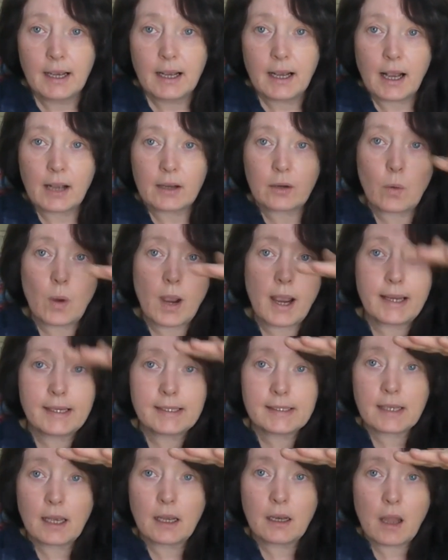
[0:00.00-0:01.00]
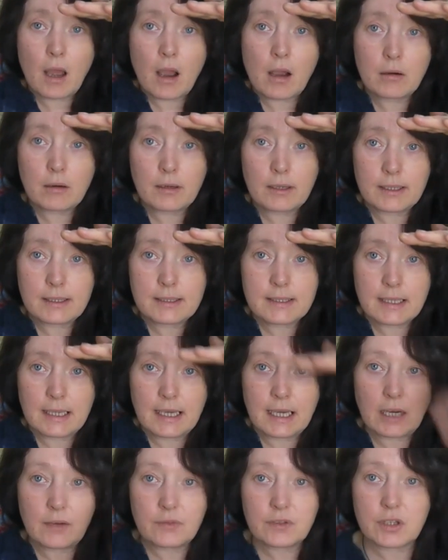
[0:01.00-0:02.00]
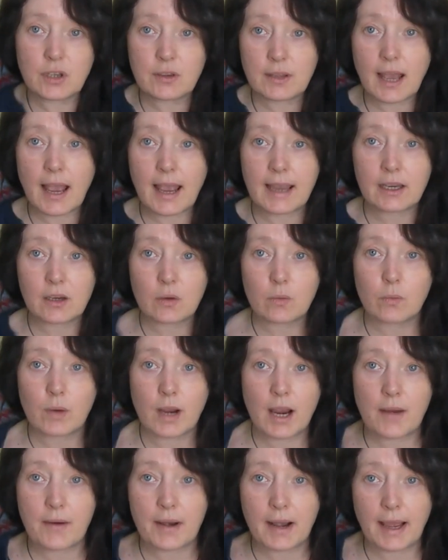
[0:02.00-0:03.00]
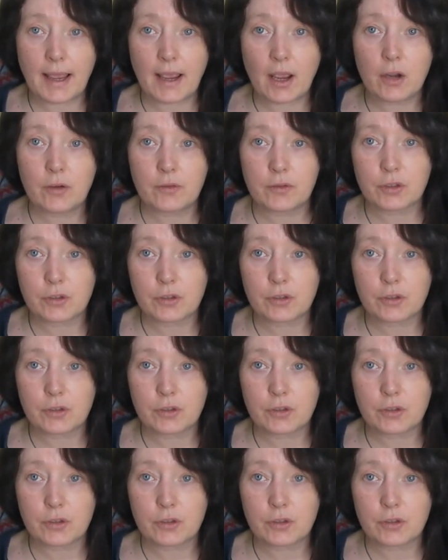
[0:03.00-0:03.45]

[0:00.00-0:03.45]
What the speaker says: are quite a long sleeve so that I can wear it like over